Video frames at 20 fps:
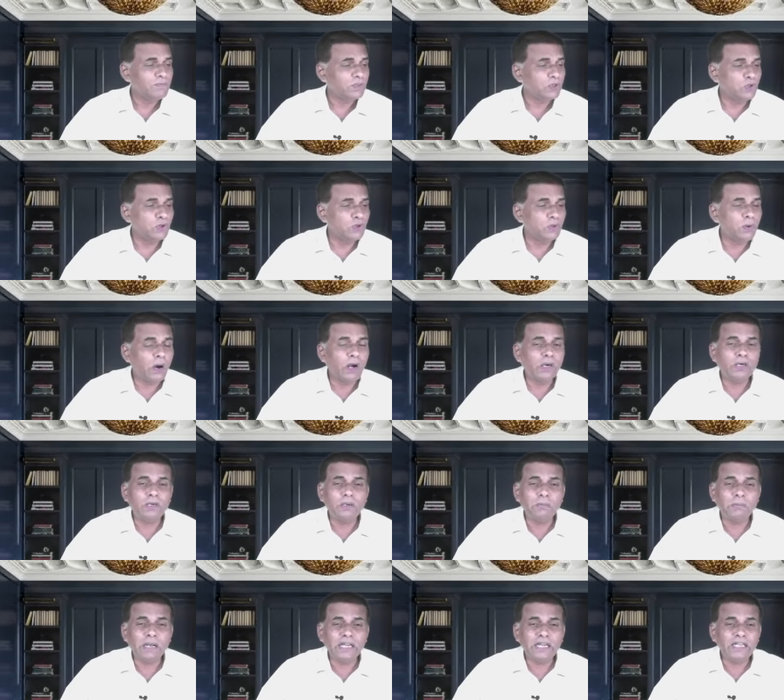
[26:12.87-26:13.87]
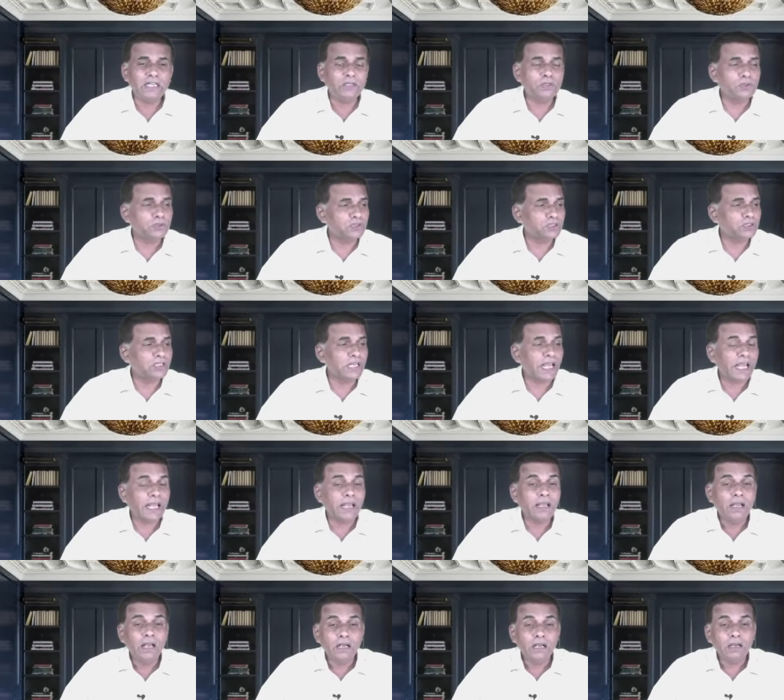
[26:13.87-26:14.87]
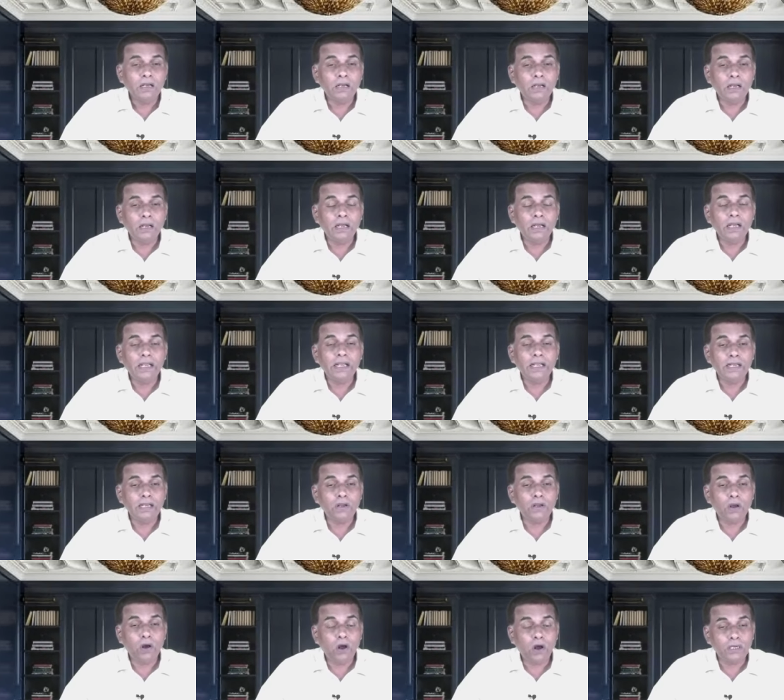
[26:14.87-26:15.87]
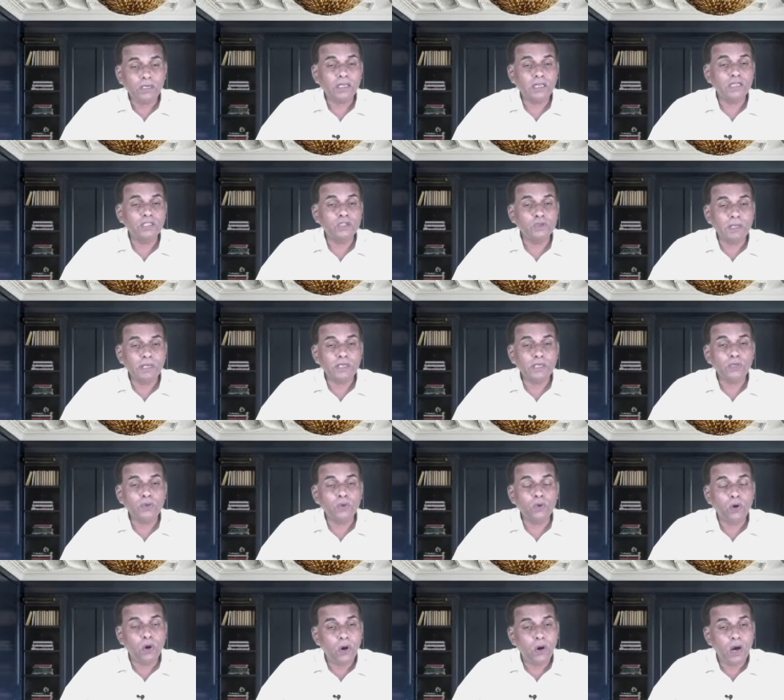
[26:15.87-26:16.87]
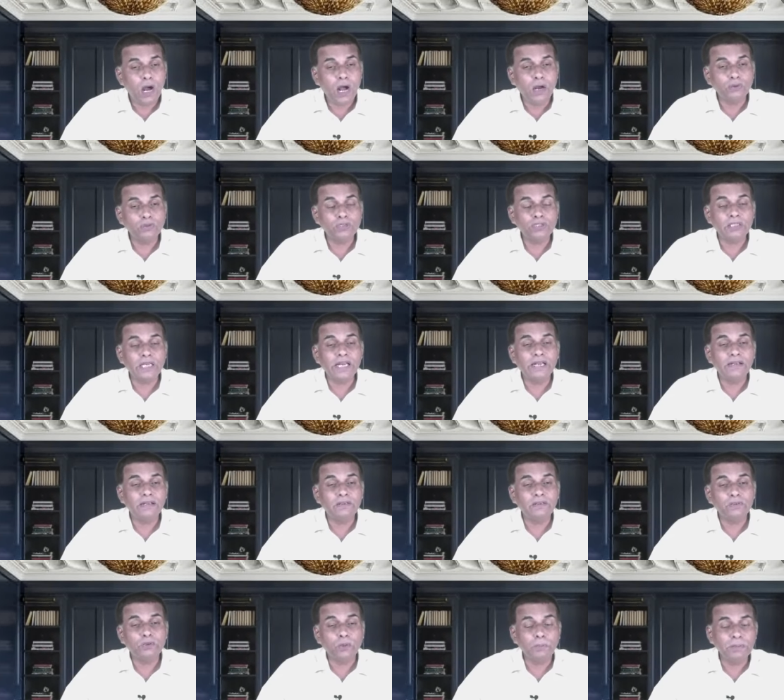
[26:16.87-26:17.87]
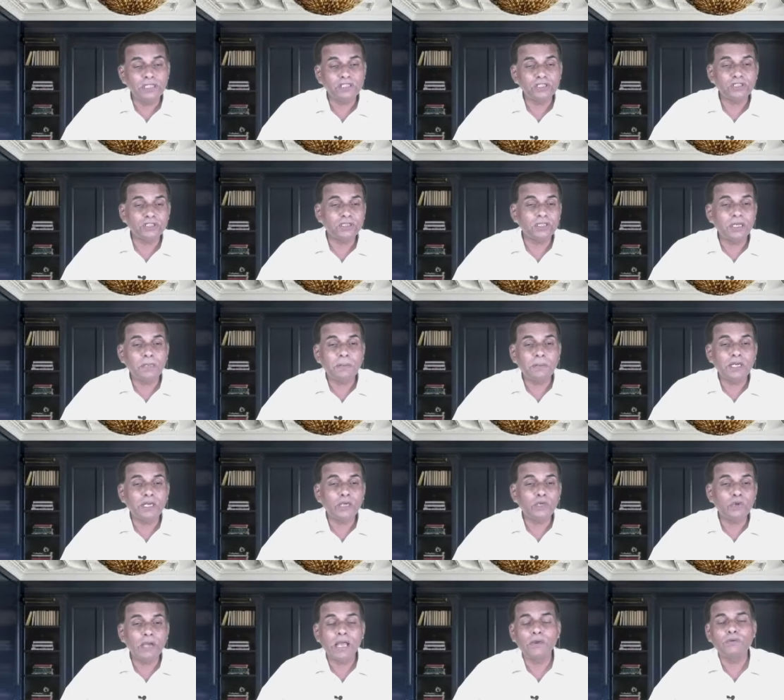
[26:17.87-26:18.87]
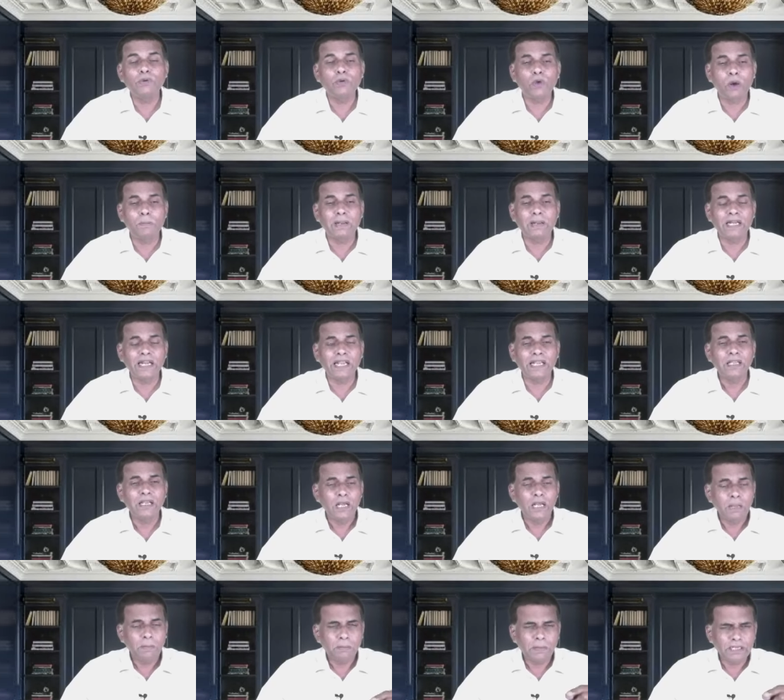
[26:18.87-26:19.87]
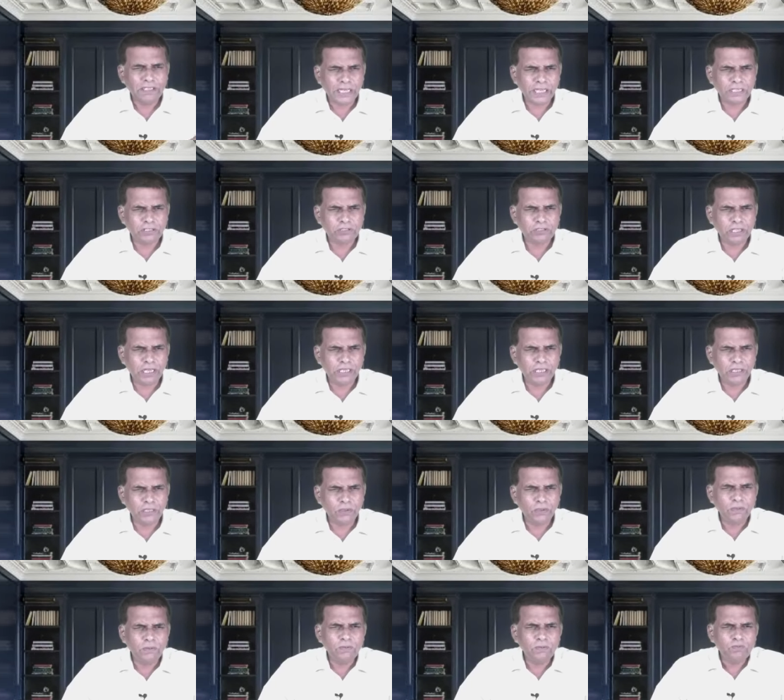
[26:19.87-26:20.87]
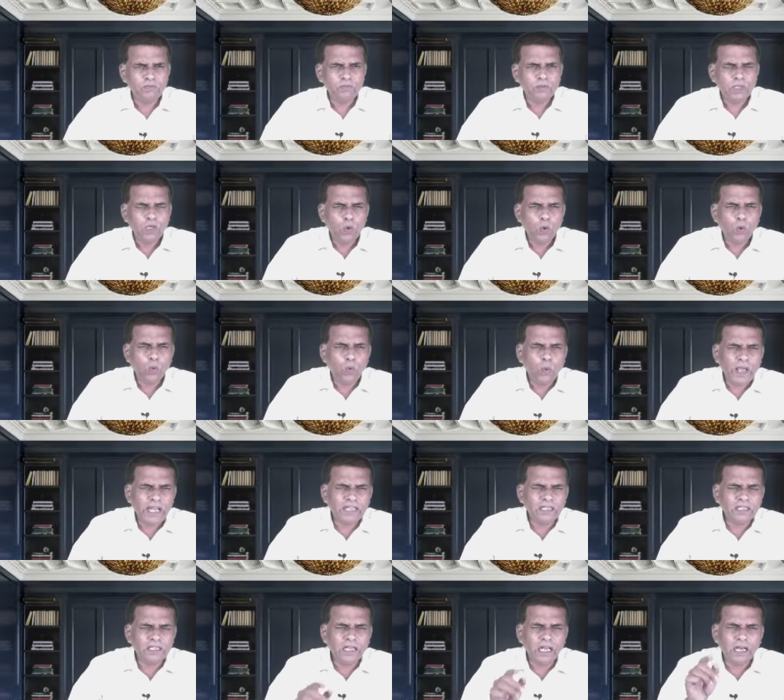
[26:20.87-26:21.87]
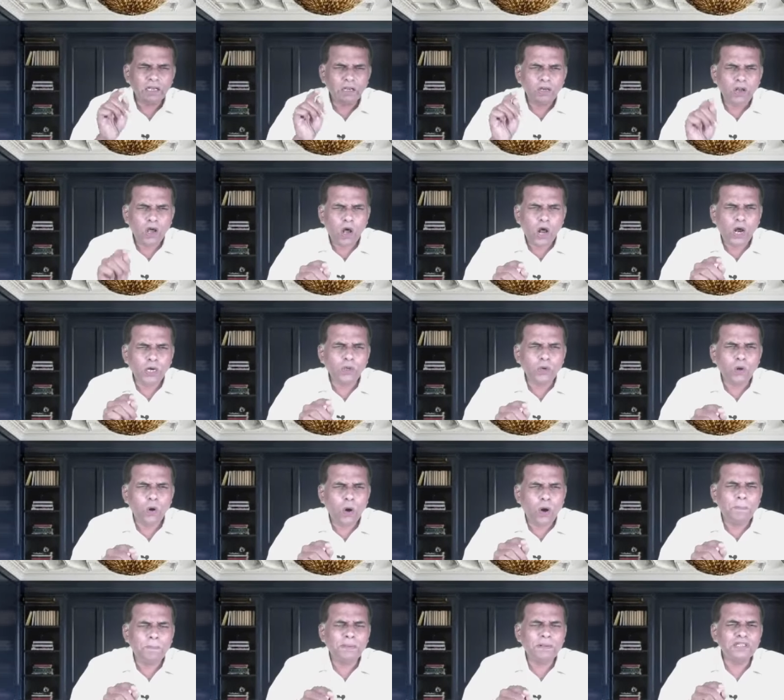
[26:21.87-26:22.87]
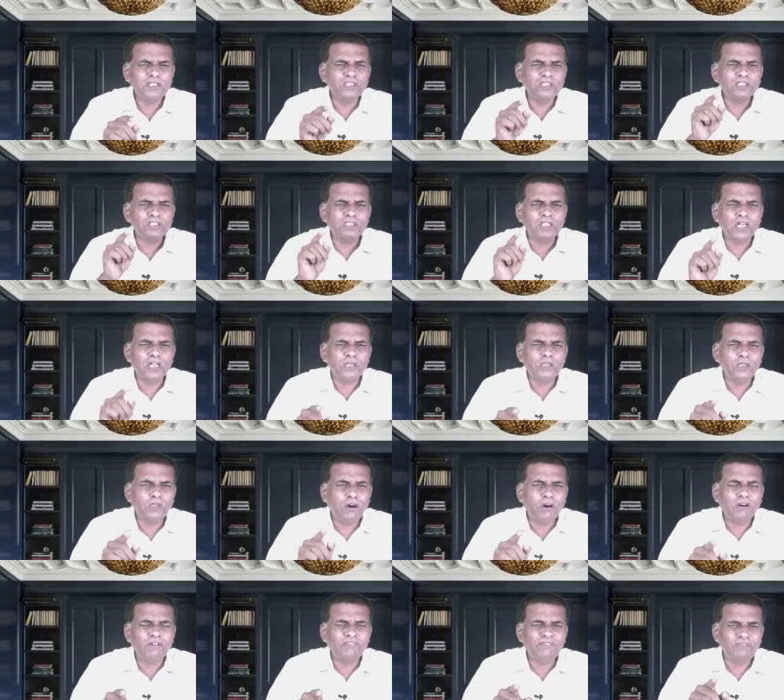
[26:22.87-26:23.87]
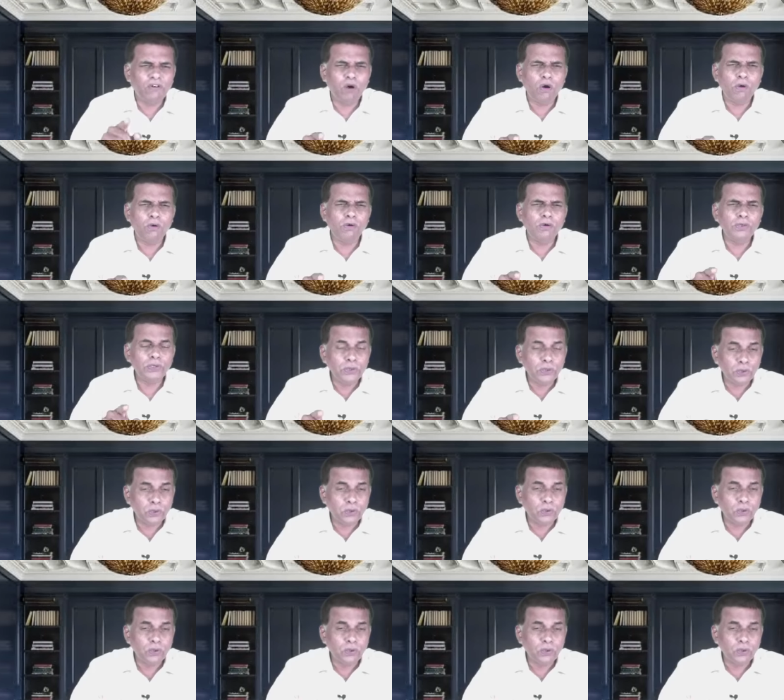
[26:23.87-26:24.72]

you want money to stay uh, in hotels when you go outside to minister but you have no money but i tell you when the lord opens the door for you